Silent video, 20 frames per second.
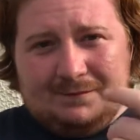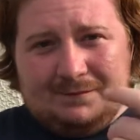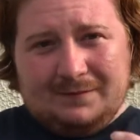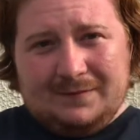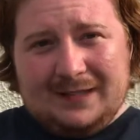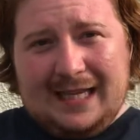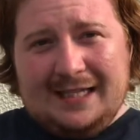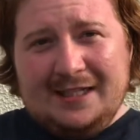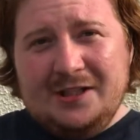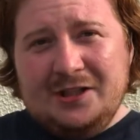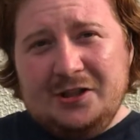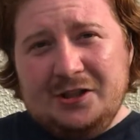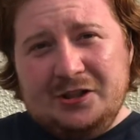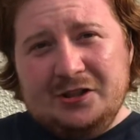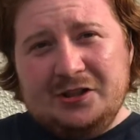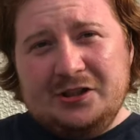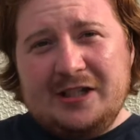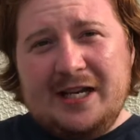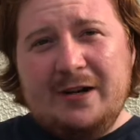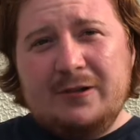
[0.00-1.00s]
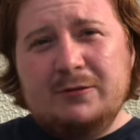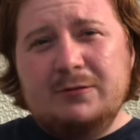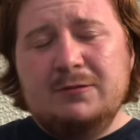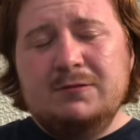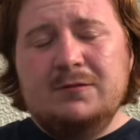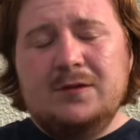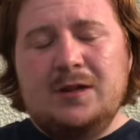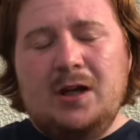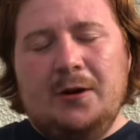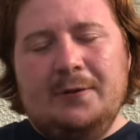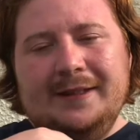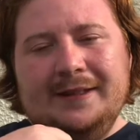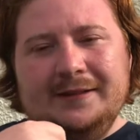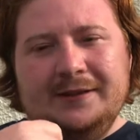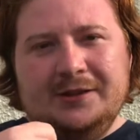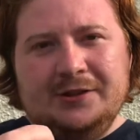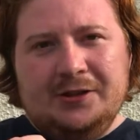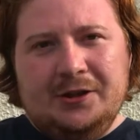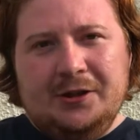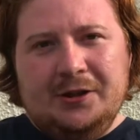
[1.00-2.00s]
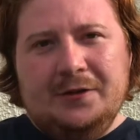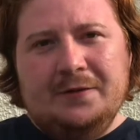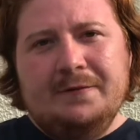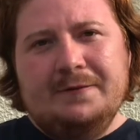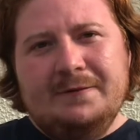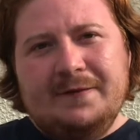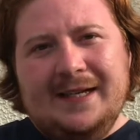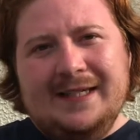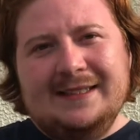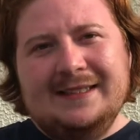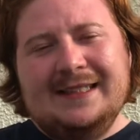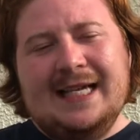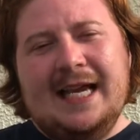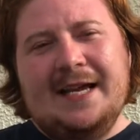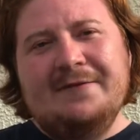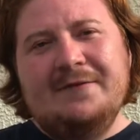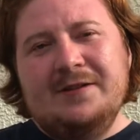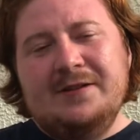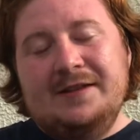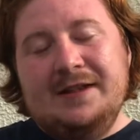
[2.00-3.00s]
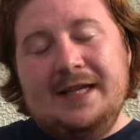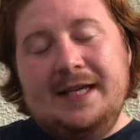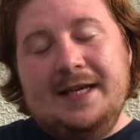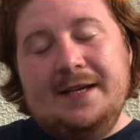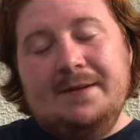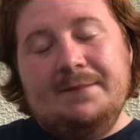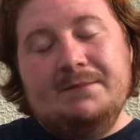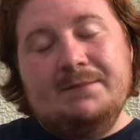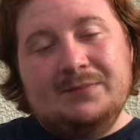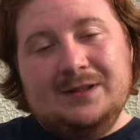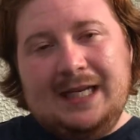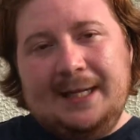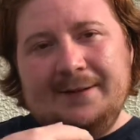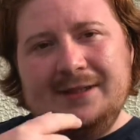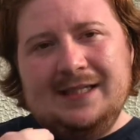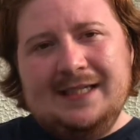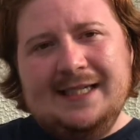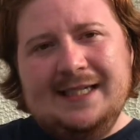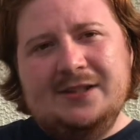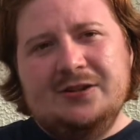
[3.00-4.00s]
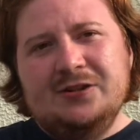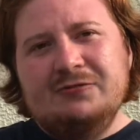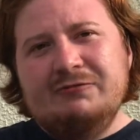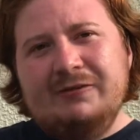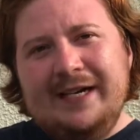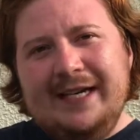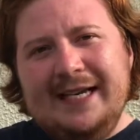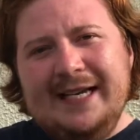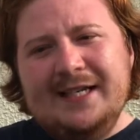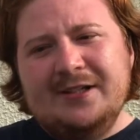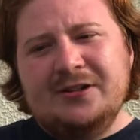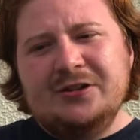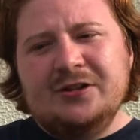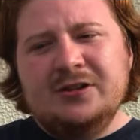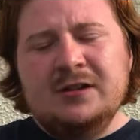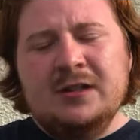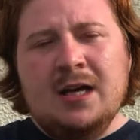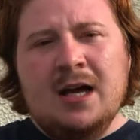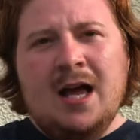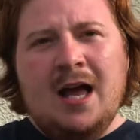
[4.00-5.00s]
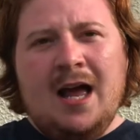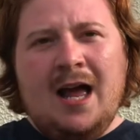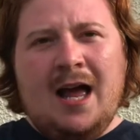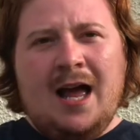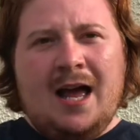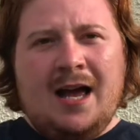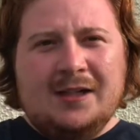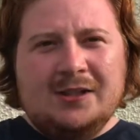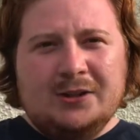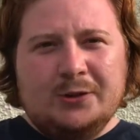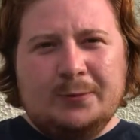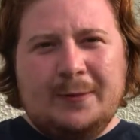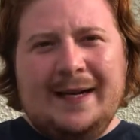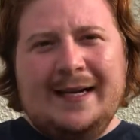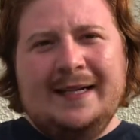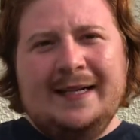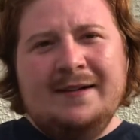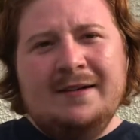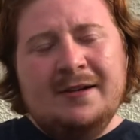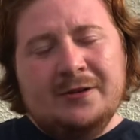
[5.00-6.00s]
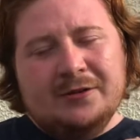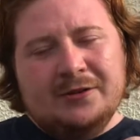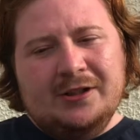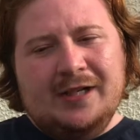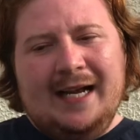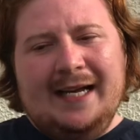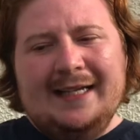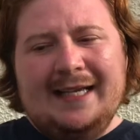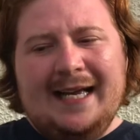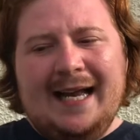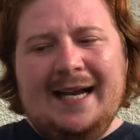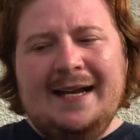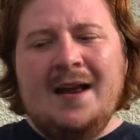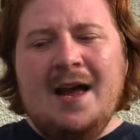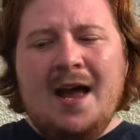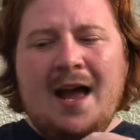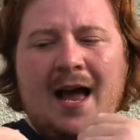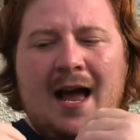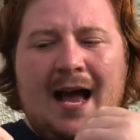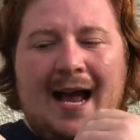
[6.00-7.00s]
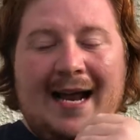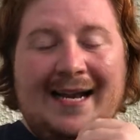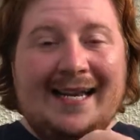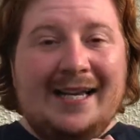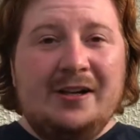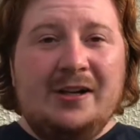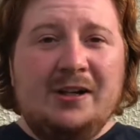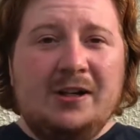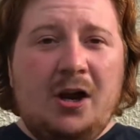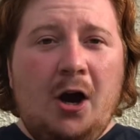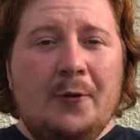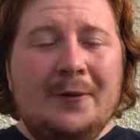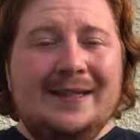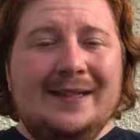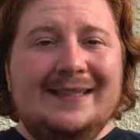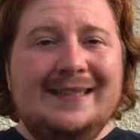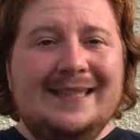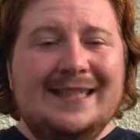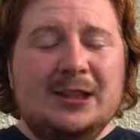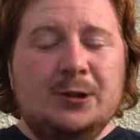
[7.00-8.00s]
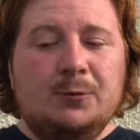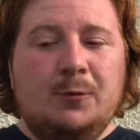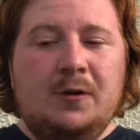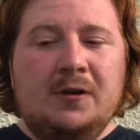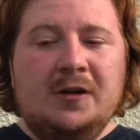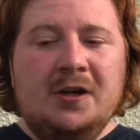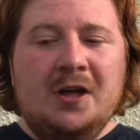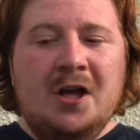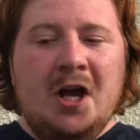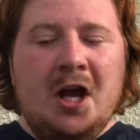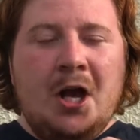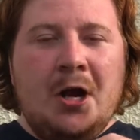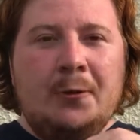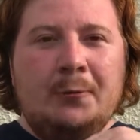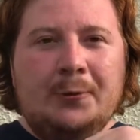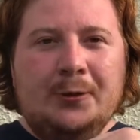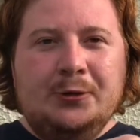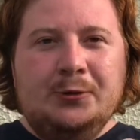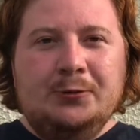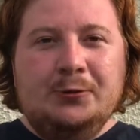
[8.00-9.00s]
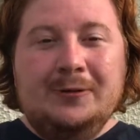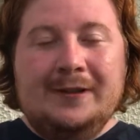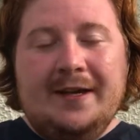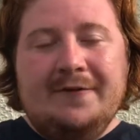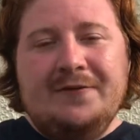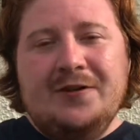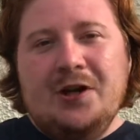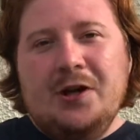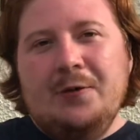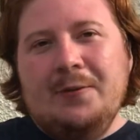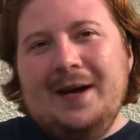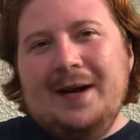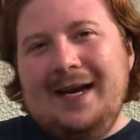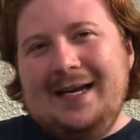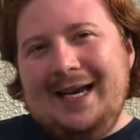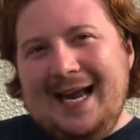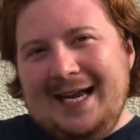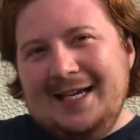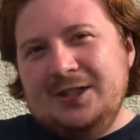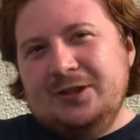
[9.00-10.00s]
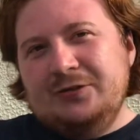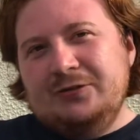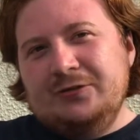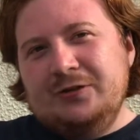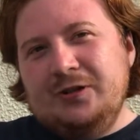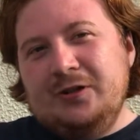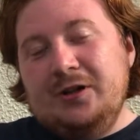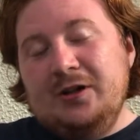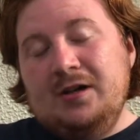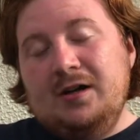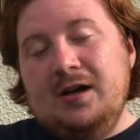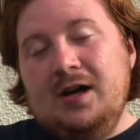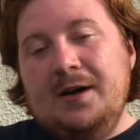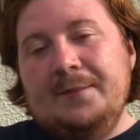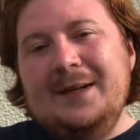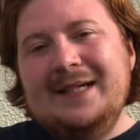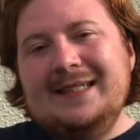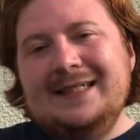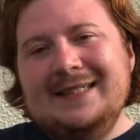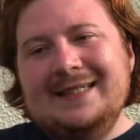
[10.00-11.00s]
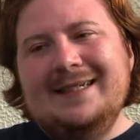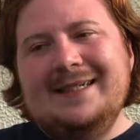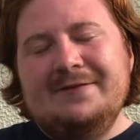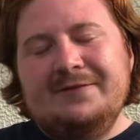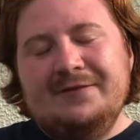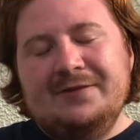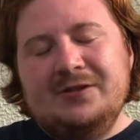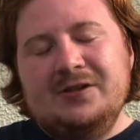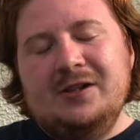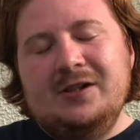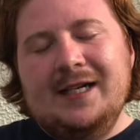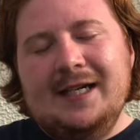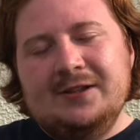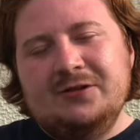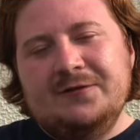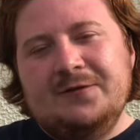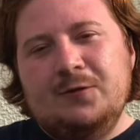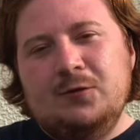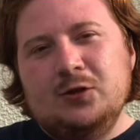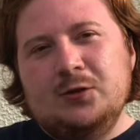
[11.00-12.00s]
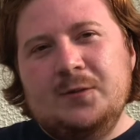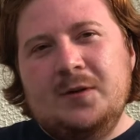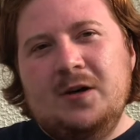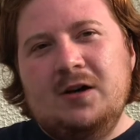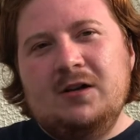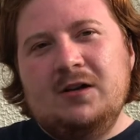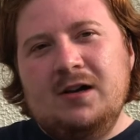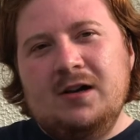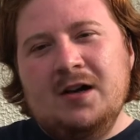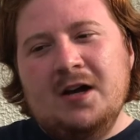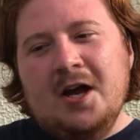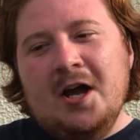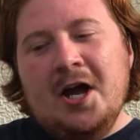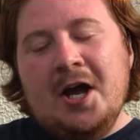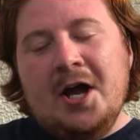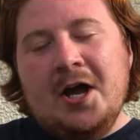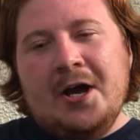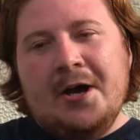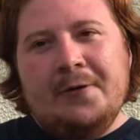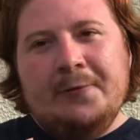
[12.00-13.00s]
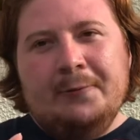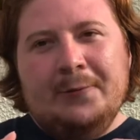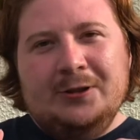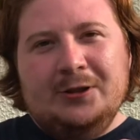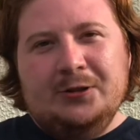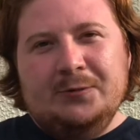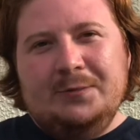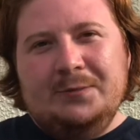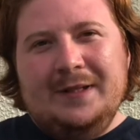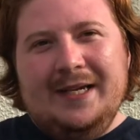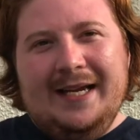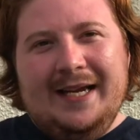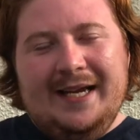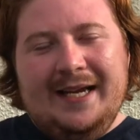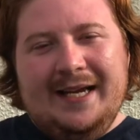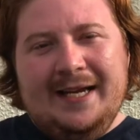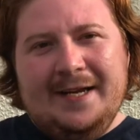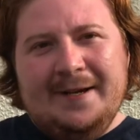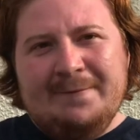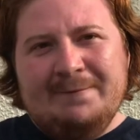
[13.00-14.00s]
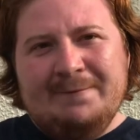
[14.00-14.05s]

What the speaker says: then you do your skill, go into Fang Saber, the same as Legion, re-Legion, swing, do that again, and then you can go into this one, which will give you an extra, basically give you an extra force marker, which will be,